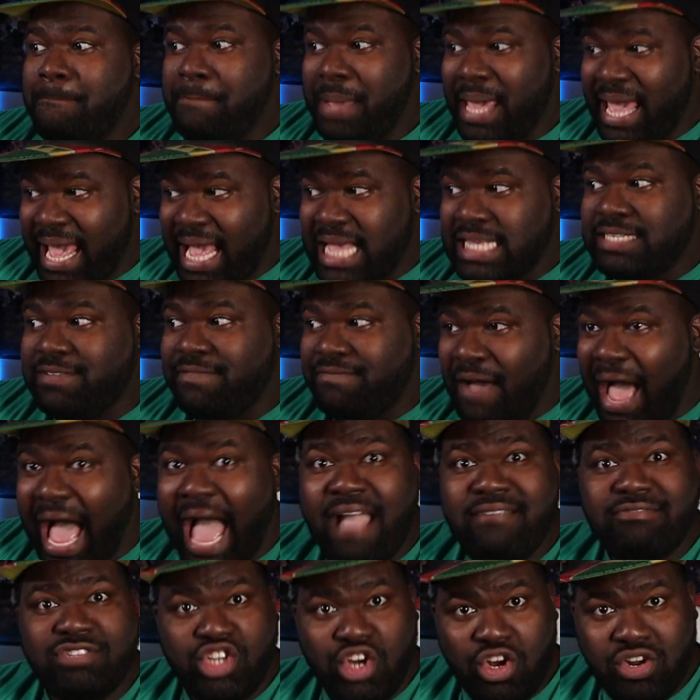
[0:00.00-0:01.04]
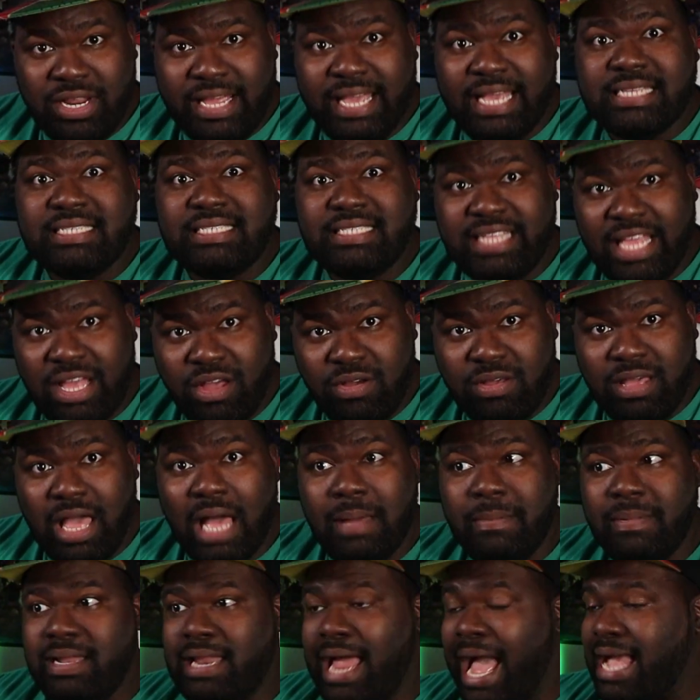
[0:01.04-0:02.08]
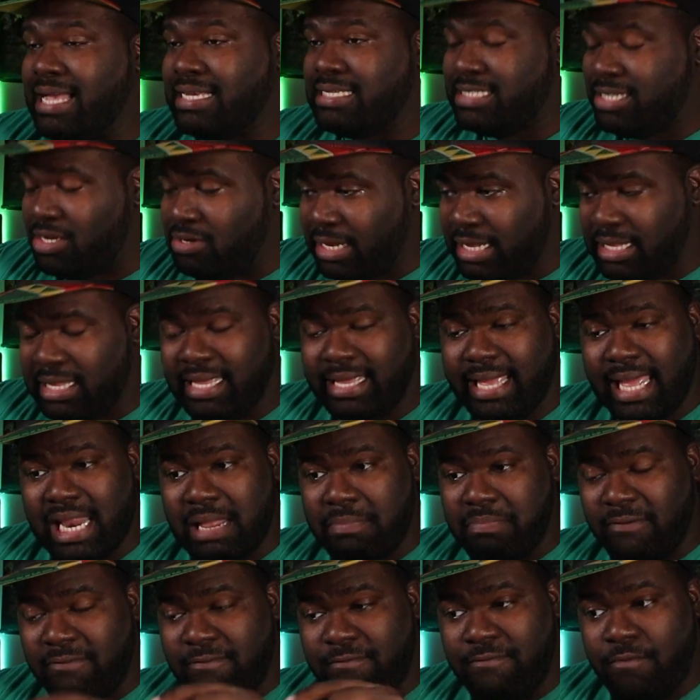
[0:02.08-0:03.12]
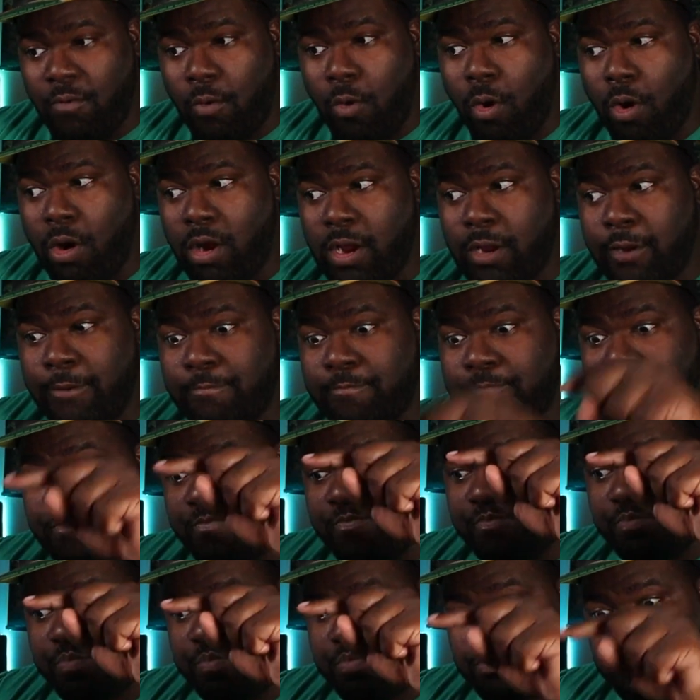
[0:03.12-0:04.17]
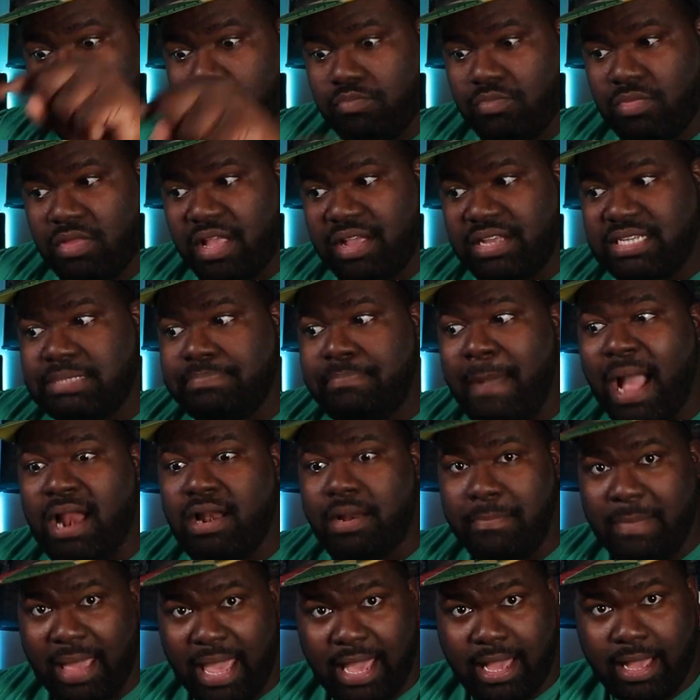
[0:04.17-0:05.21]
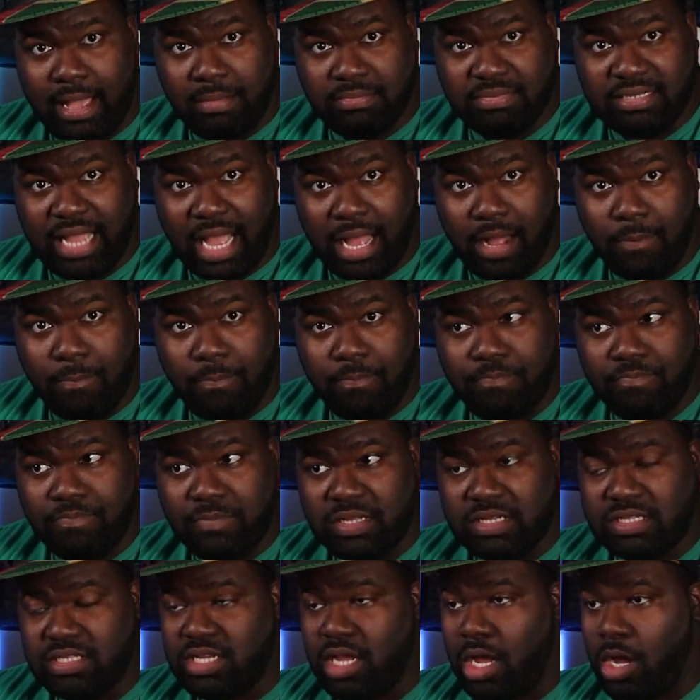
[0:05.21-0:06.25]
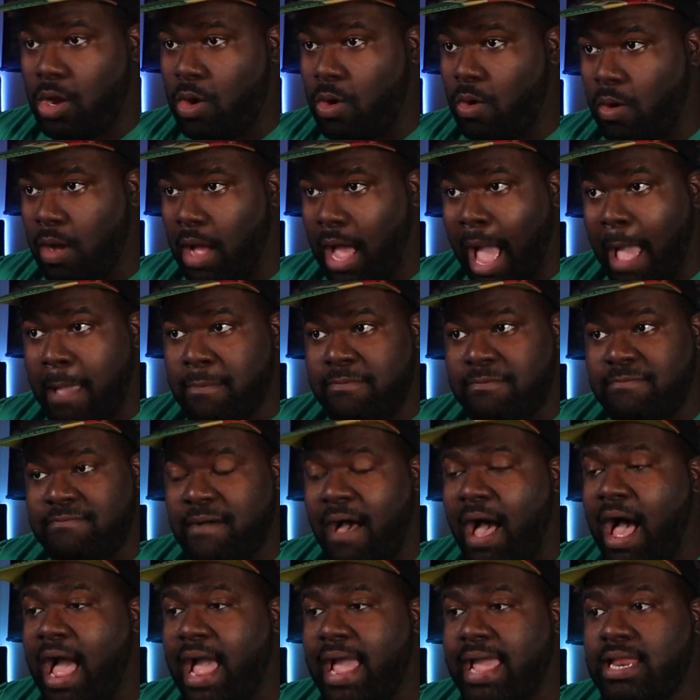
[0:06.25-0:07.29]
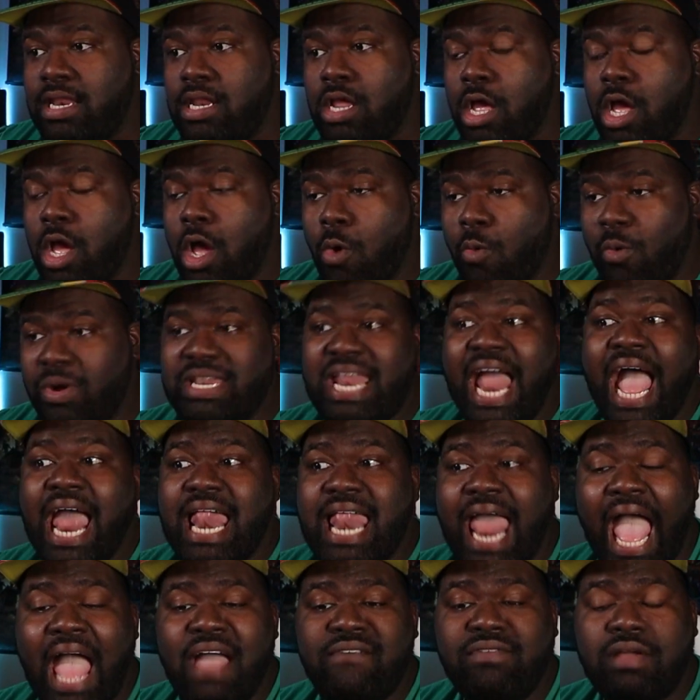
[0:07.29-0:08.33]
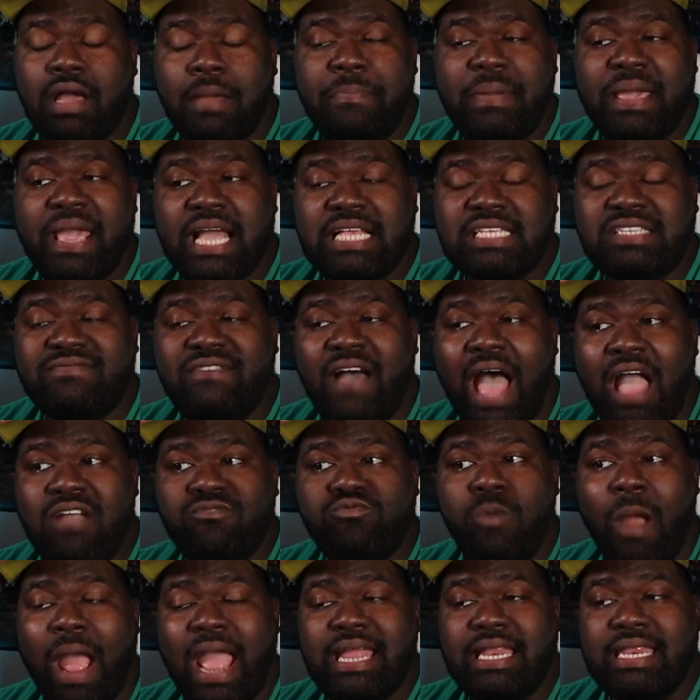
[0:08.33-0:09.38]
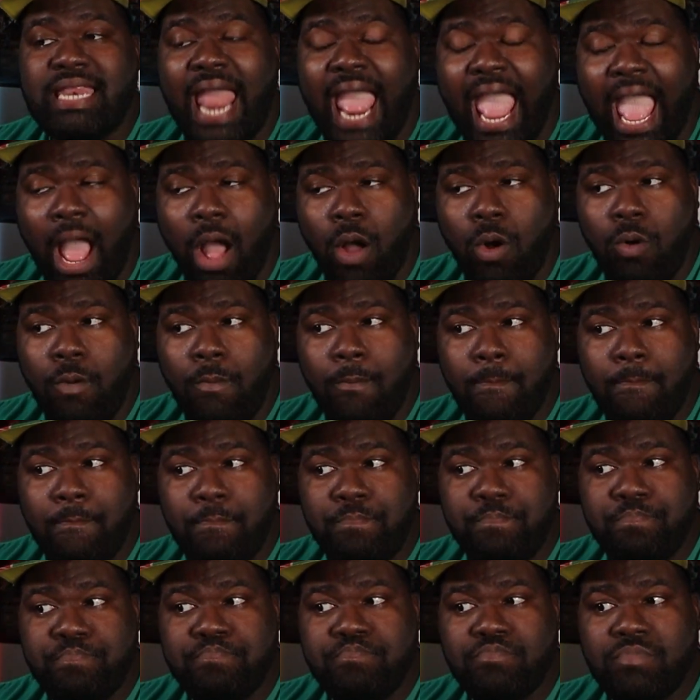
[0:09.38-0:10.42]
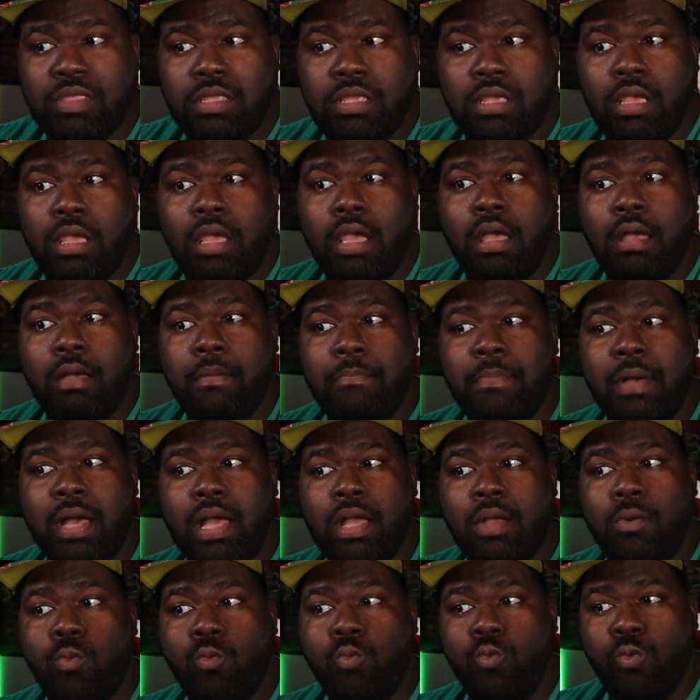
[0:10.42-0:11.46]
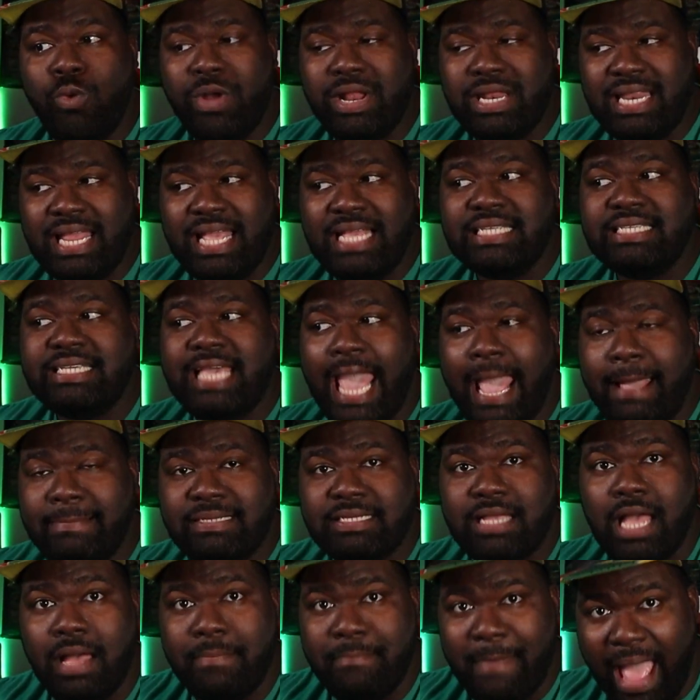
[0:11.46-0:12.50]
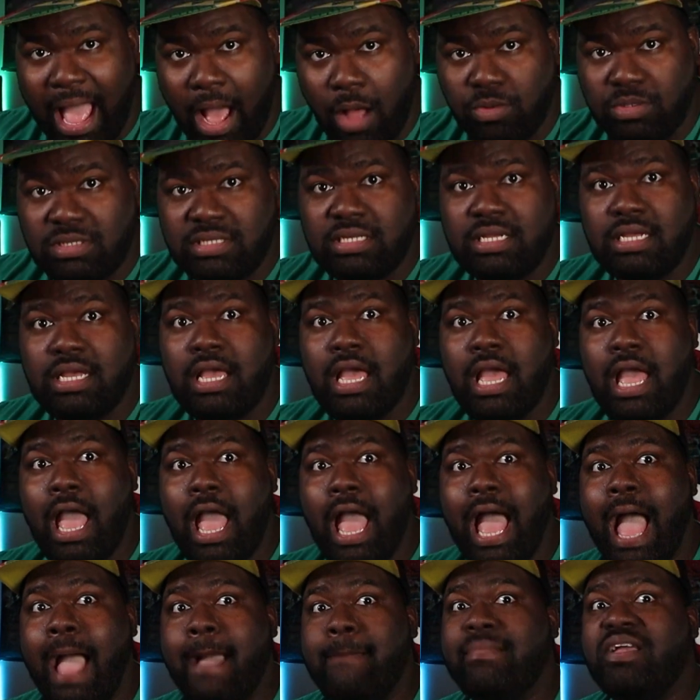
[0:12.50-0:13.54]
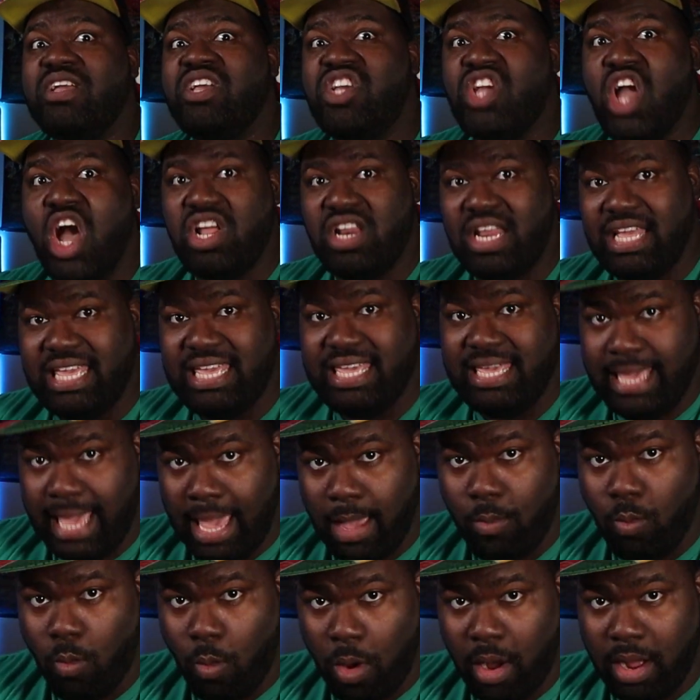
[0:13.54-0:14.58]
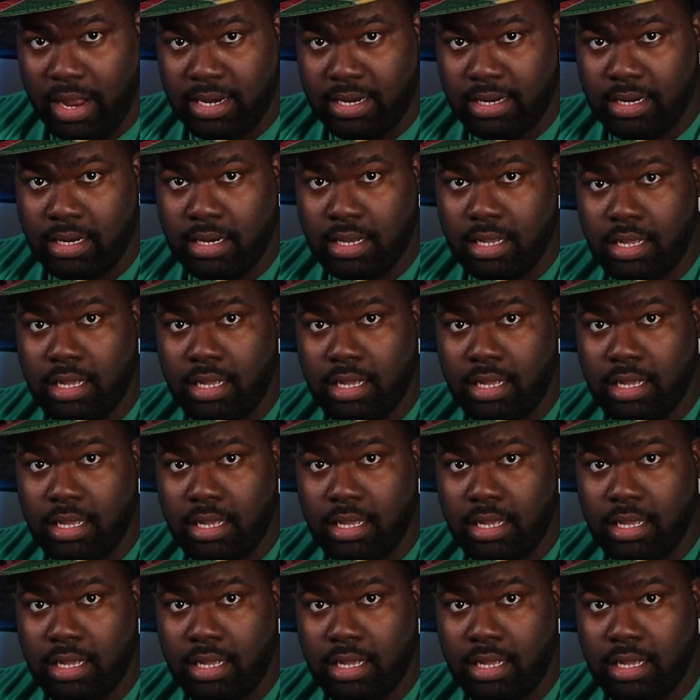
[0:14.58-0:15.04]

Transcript: PS5 Journey is still coming. I still need to get it before Spider-Man comes out. So I'm fine with not having a PS5 right now, but when these games come out, I'm gonna get one.